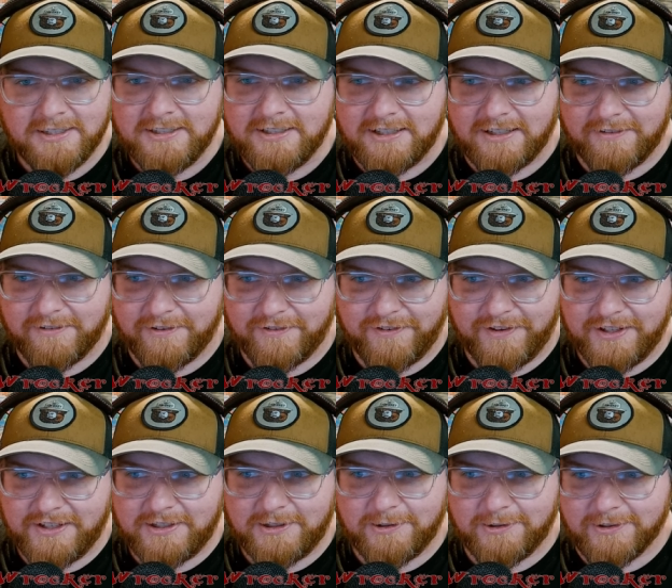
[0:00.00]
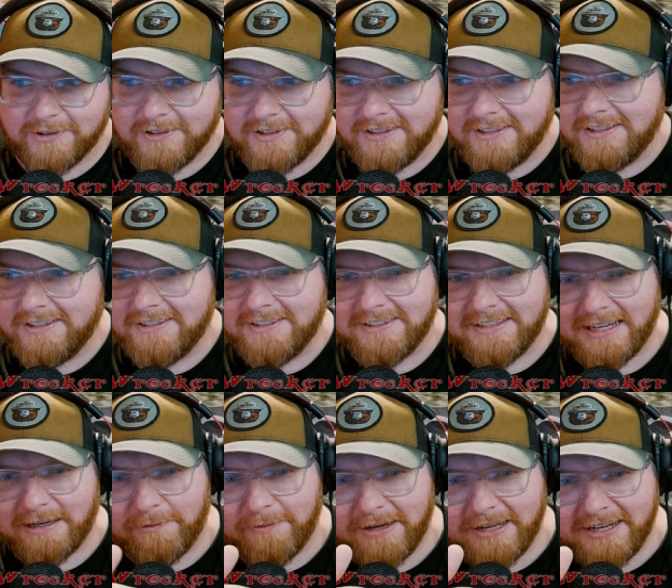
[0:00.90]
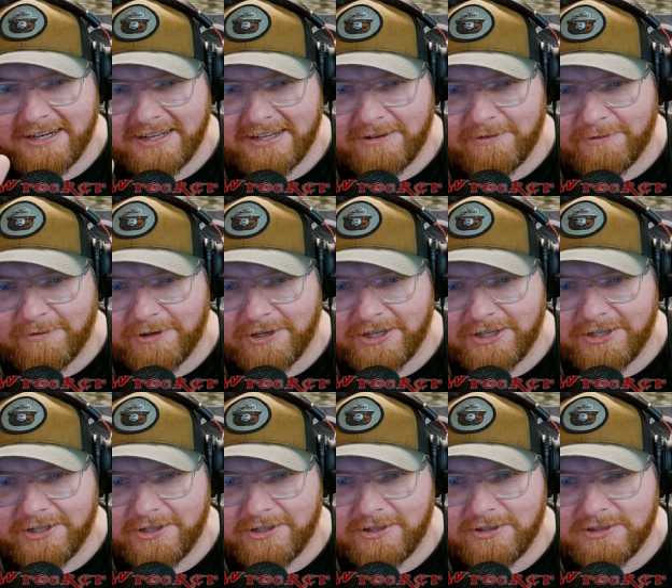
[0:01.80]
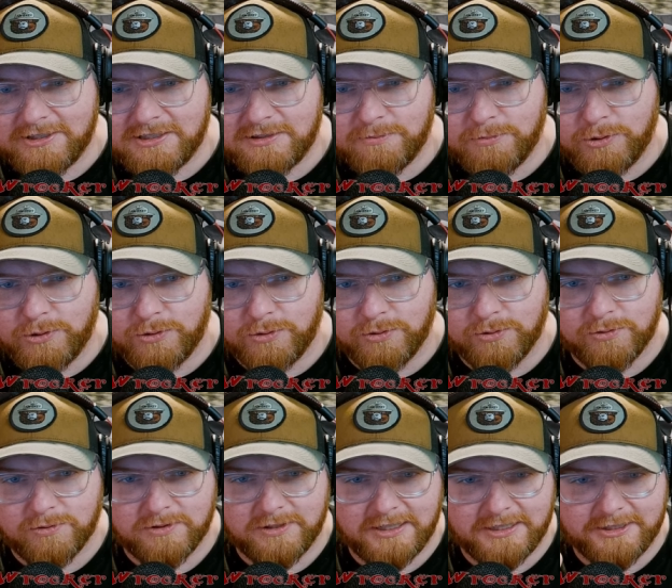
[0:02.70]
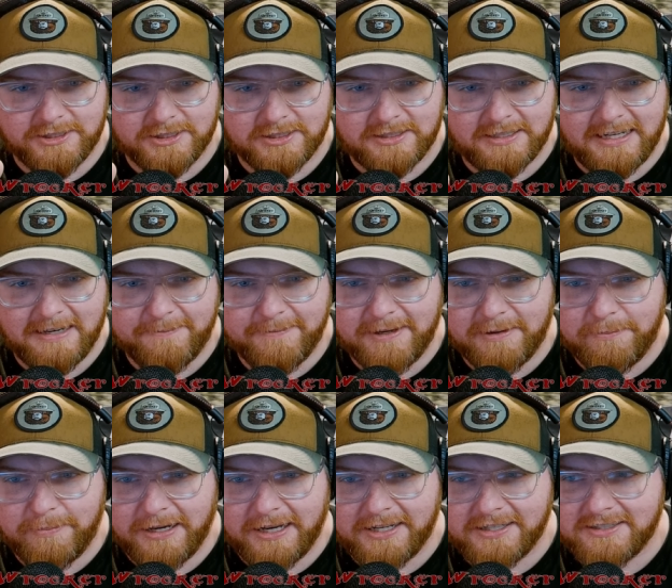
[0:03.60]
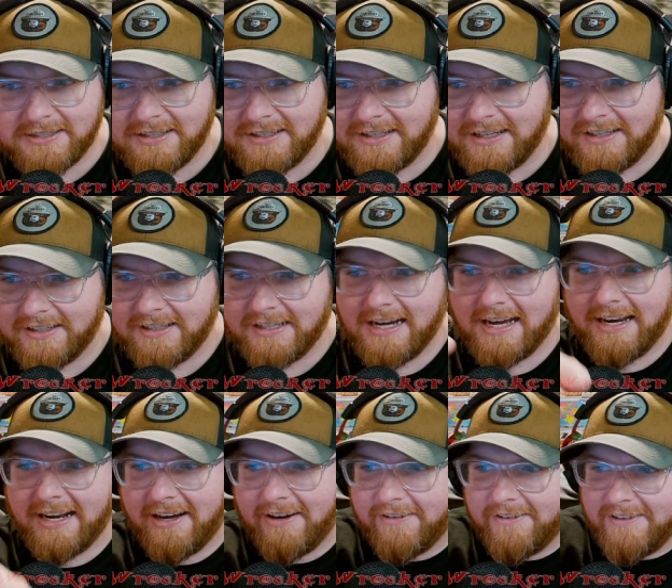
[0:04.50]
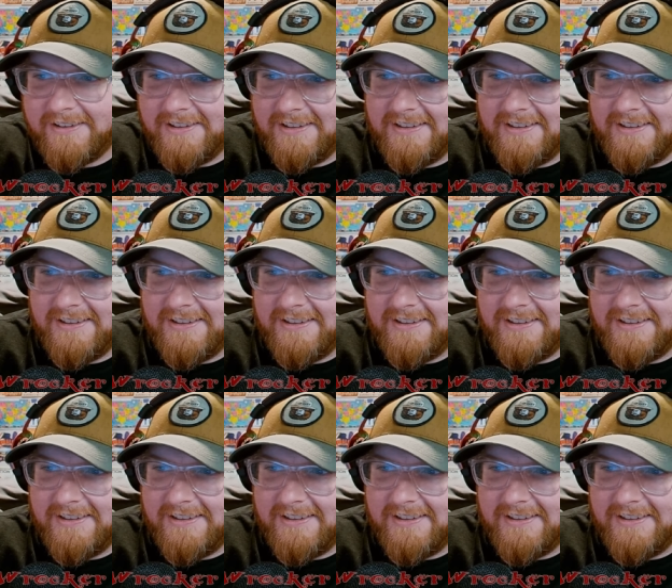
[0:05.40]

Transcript: of the vehicle. They went in real smooth and just kept that pace and then got out.